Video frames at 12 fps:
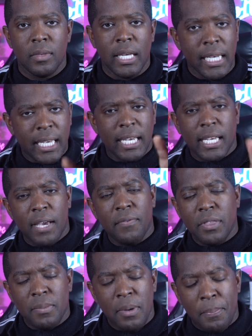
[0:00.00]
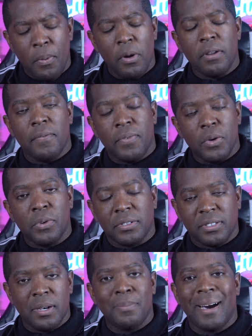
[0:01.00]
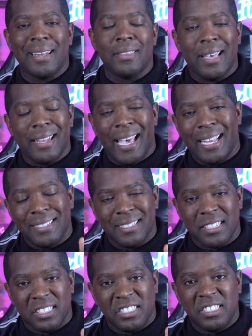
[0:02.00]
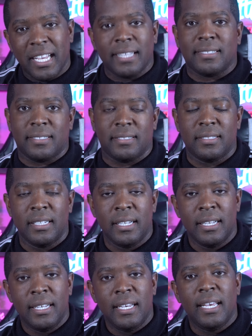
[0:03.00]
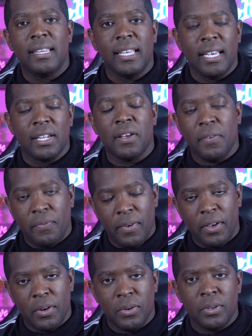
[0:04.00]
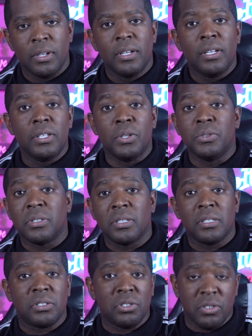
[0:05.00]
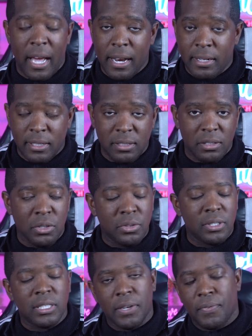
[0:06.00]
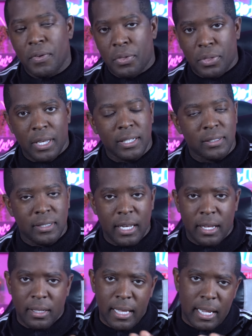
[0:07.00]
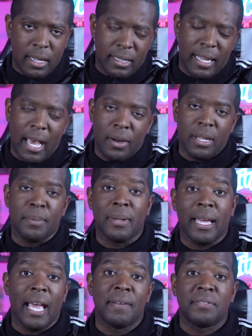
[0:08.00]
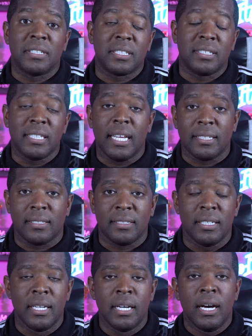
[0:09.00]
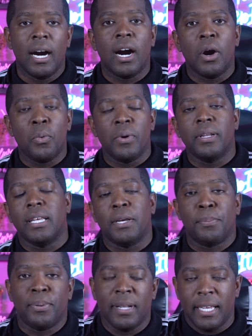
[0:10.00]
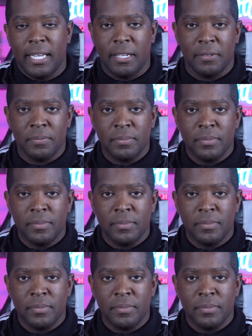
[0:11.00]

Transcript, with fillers: it can give them a point of view of somebody that had success in the NFL using his strategies, using different things that that allowed him to have success uh, when he played.